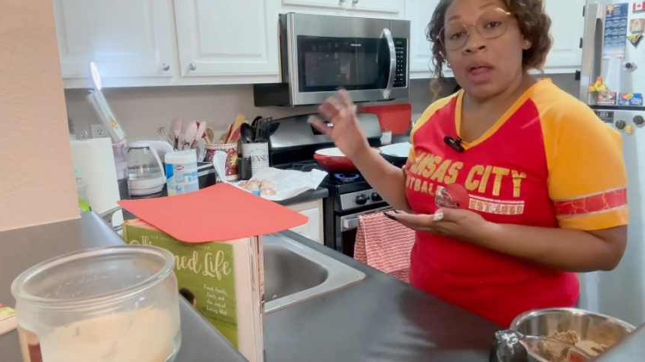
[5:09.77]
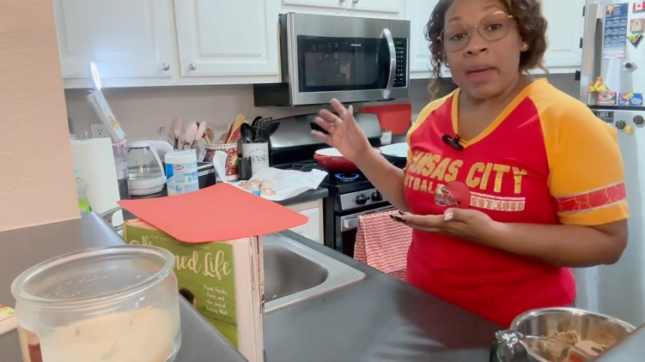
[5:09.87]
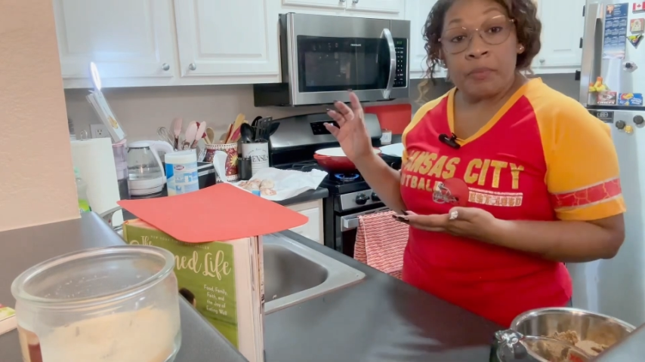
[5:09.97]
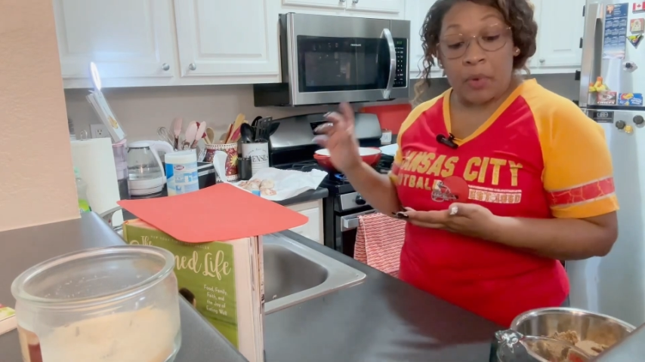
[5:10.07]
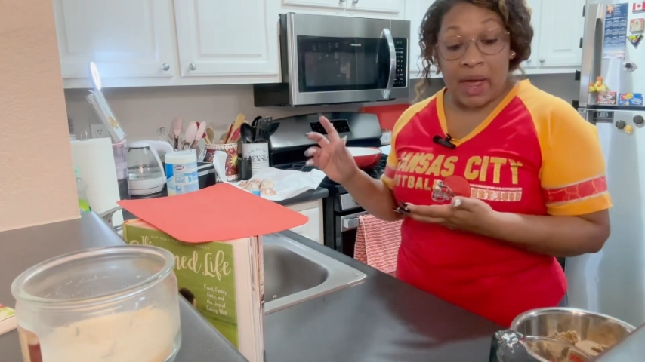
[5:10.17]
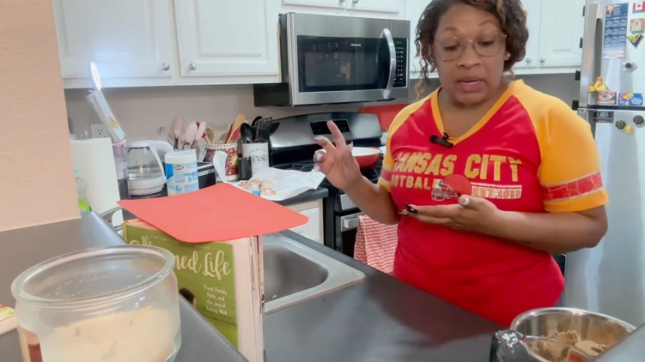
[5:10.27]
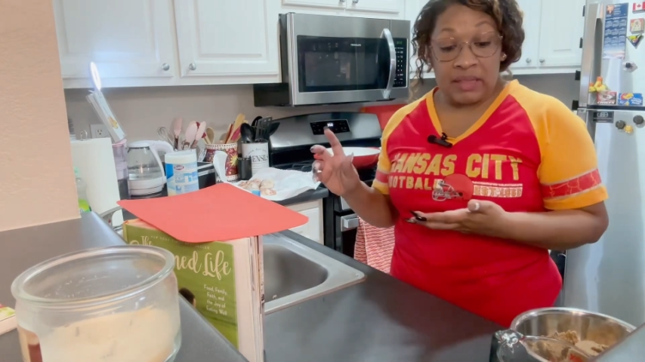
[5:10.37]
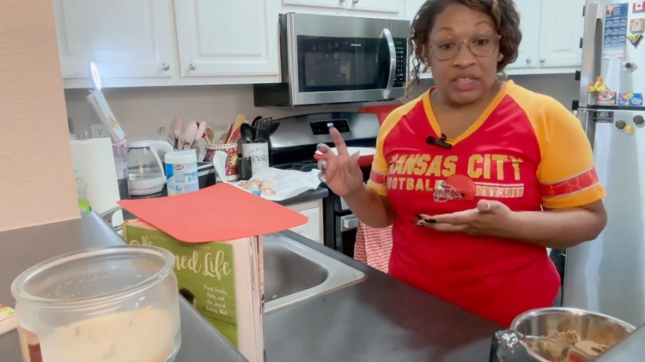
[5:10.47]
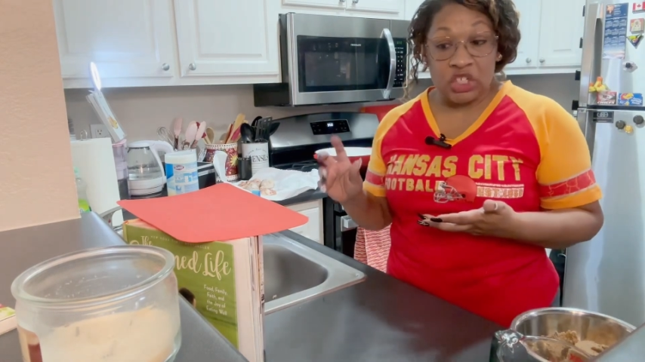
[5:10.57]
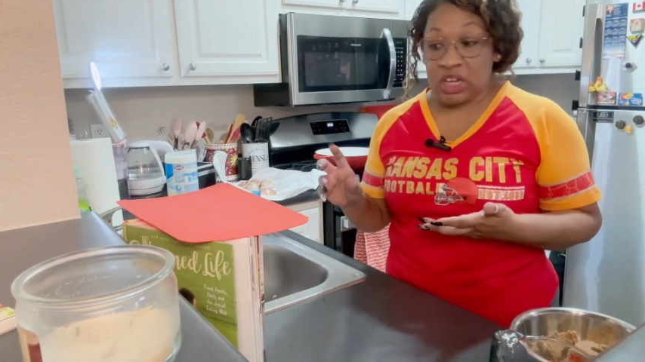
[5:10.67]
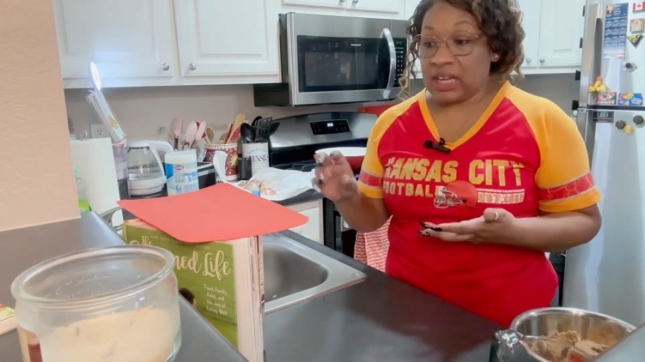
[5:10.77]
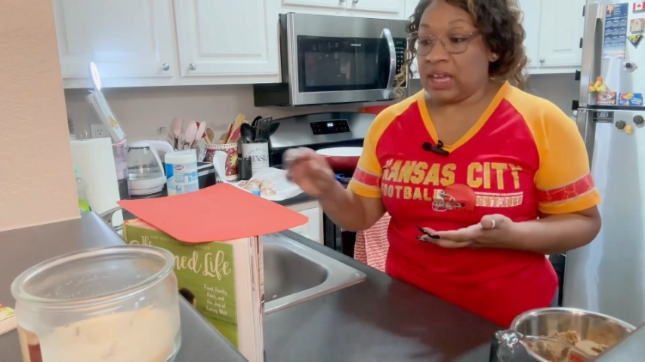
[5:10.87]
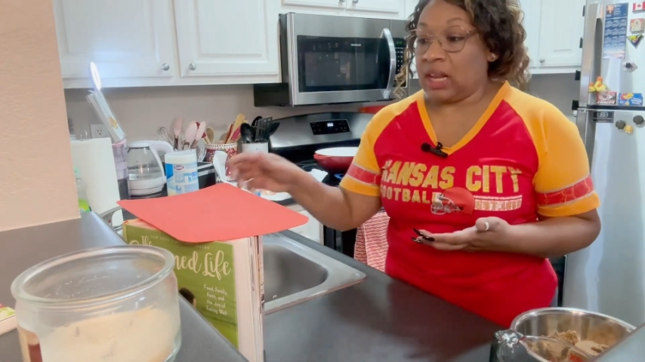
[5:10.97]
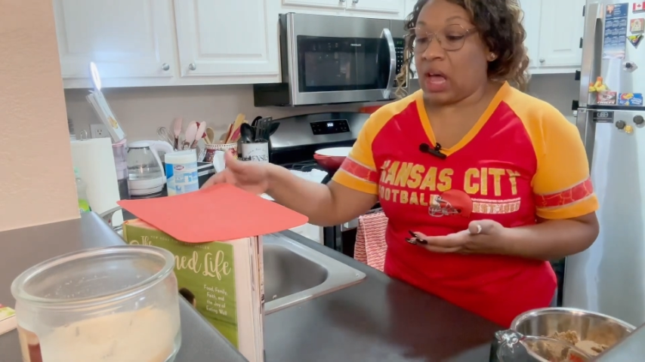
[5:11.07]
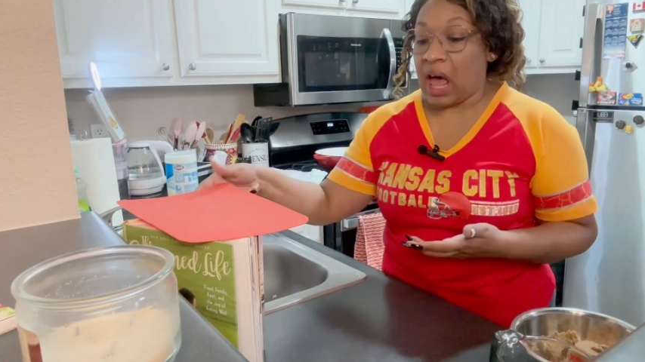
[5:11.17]
I'm browning the
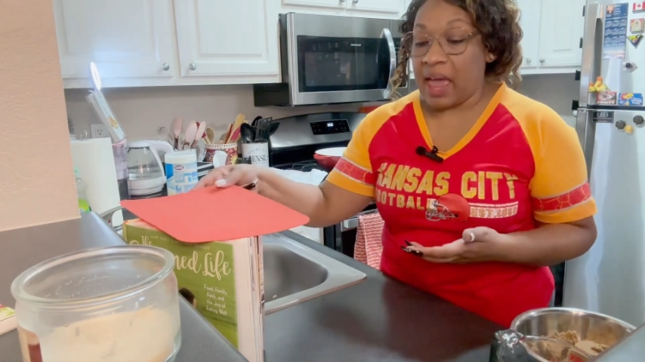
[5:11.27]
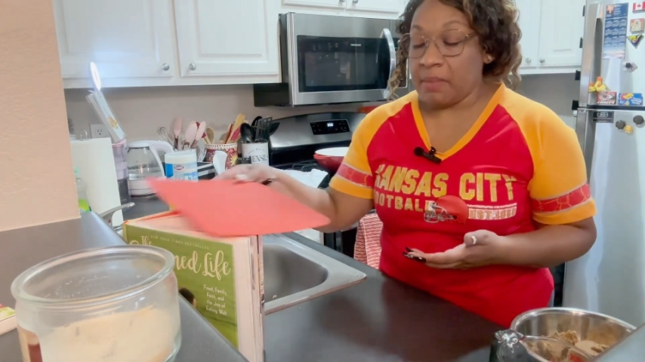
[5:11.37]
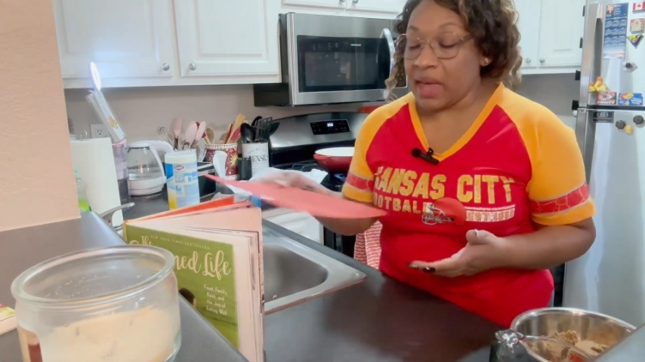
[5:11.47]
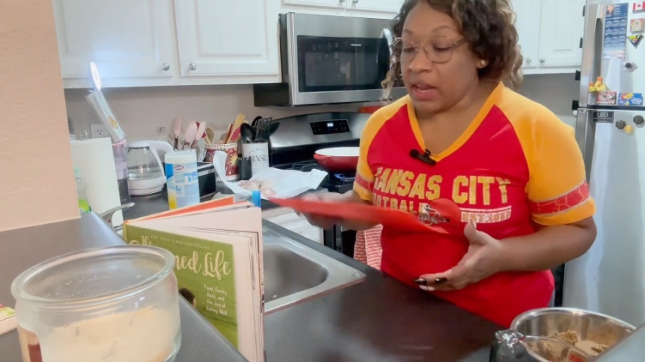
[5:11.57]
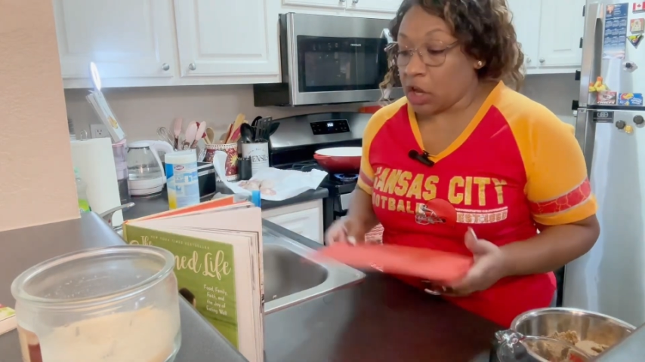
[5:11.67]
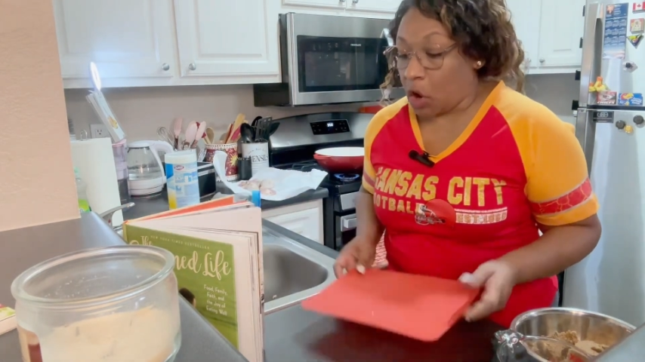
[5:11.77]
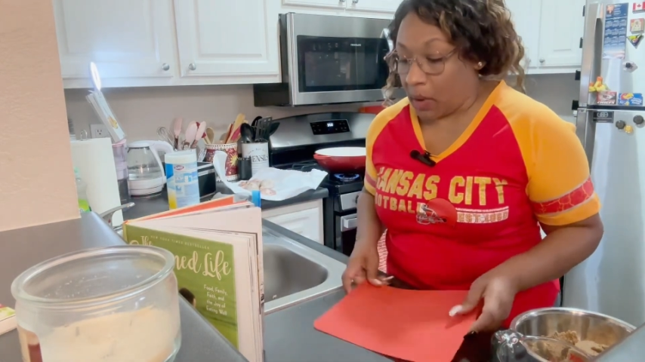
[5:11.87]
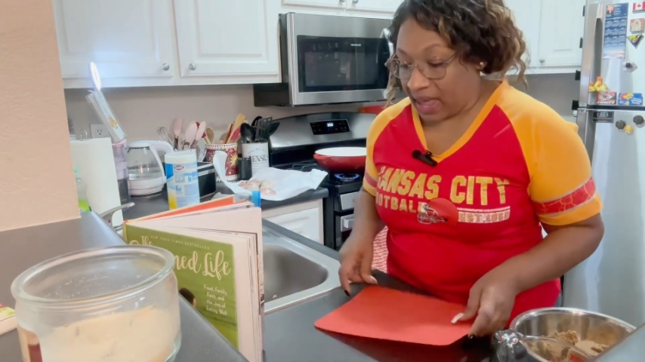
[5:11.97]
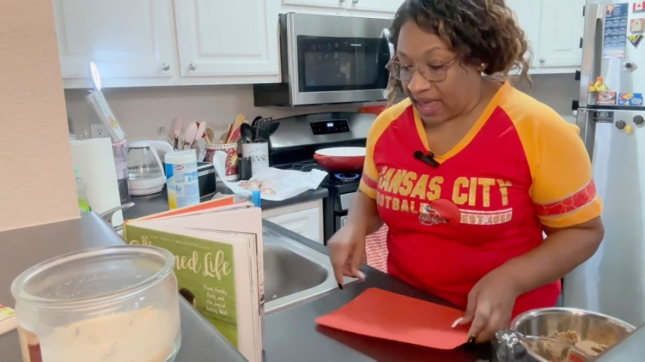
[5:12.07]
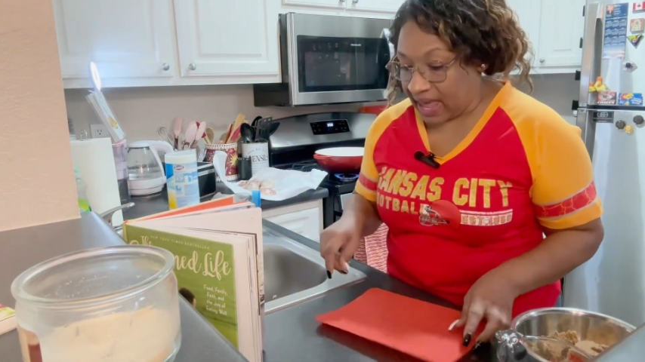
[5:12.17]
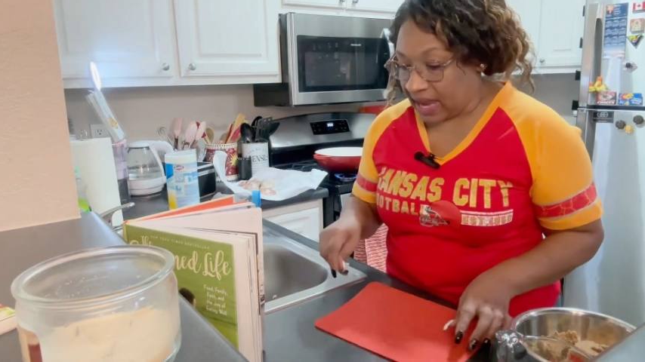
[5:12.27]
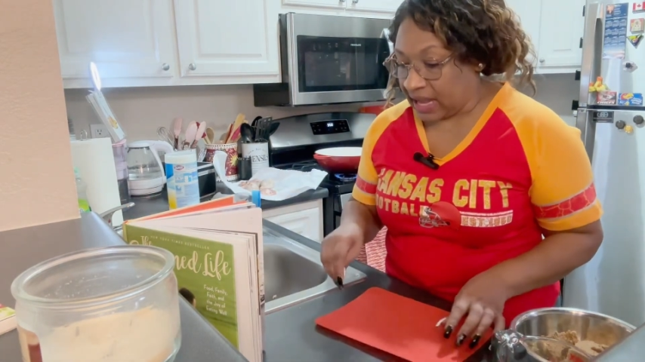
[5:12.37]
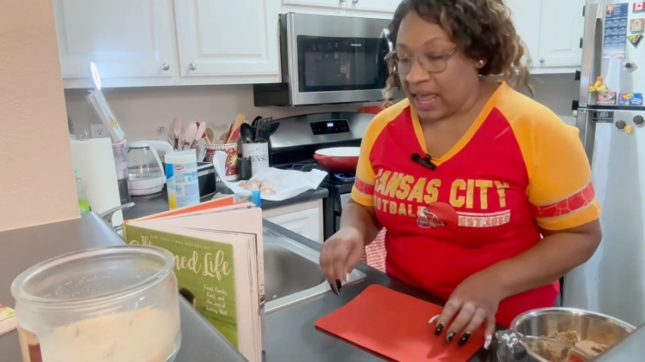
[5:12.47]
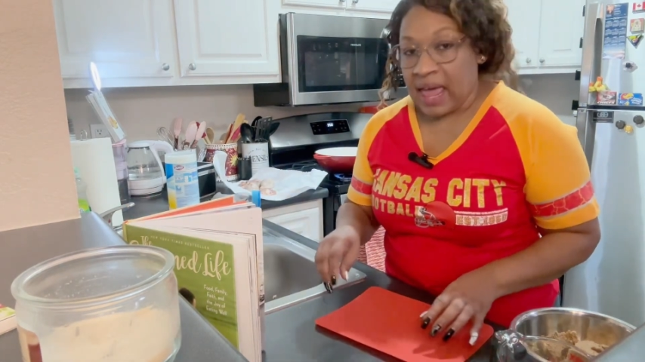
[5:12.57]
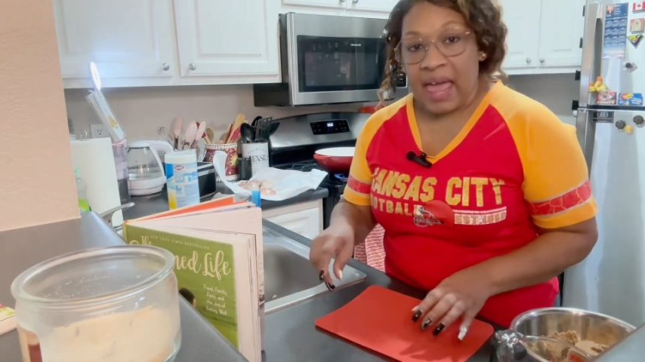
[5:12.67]
chicken, I'm going to go ahead
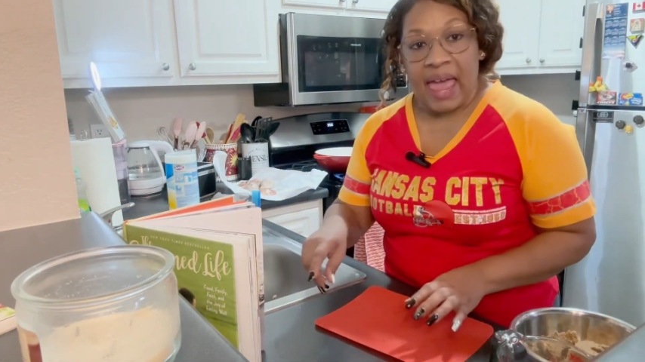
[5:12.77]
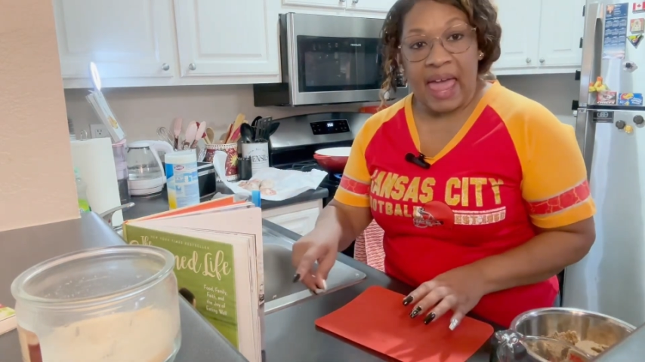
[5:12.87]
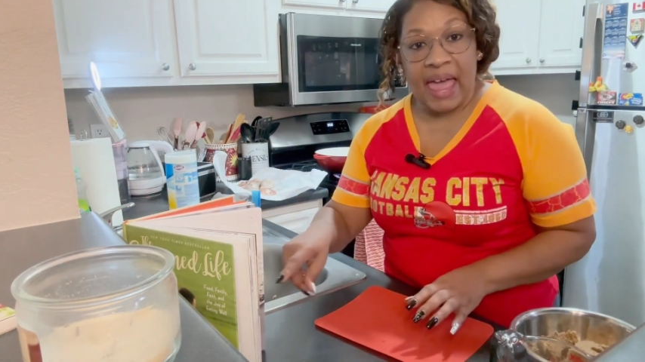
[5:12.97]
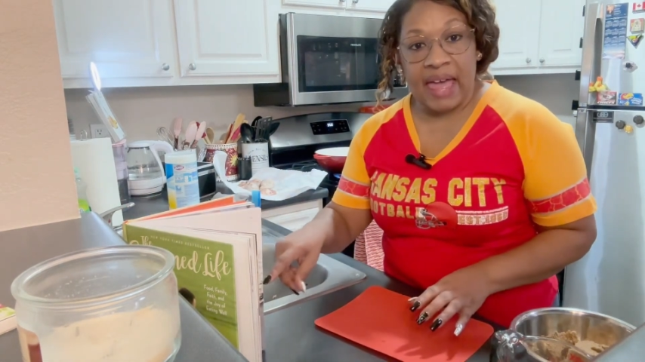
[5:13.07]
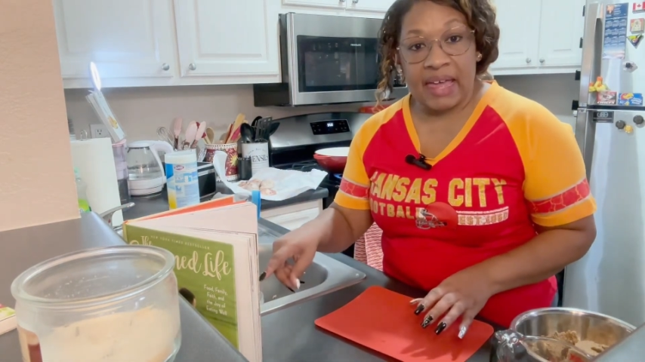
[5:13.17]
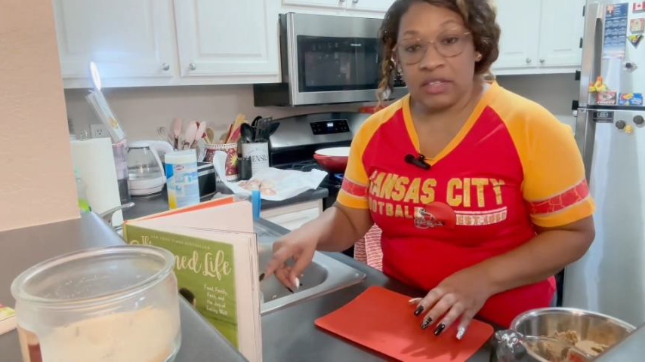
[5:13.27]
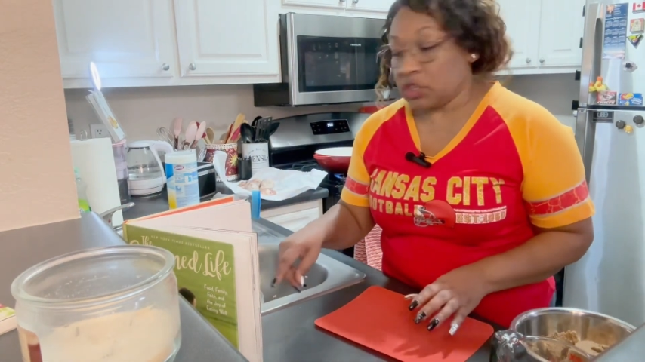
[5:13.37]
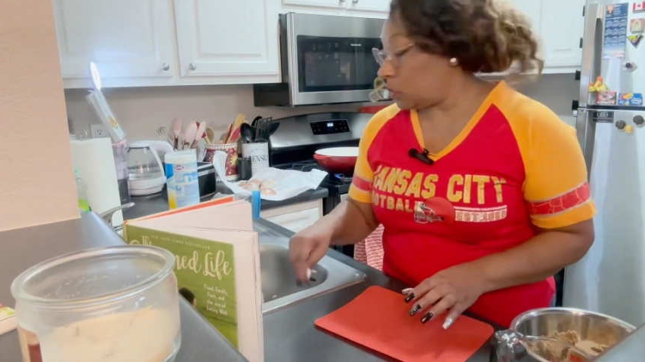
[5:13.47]
and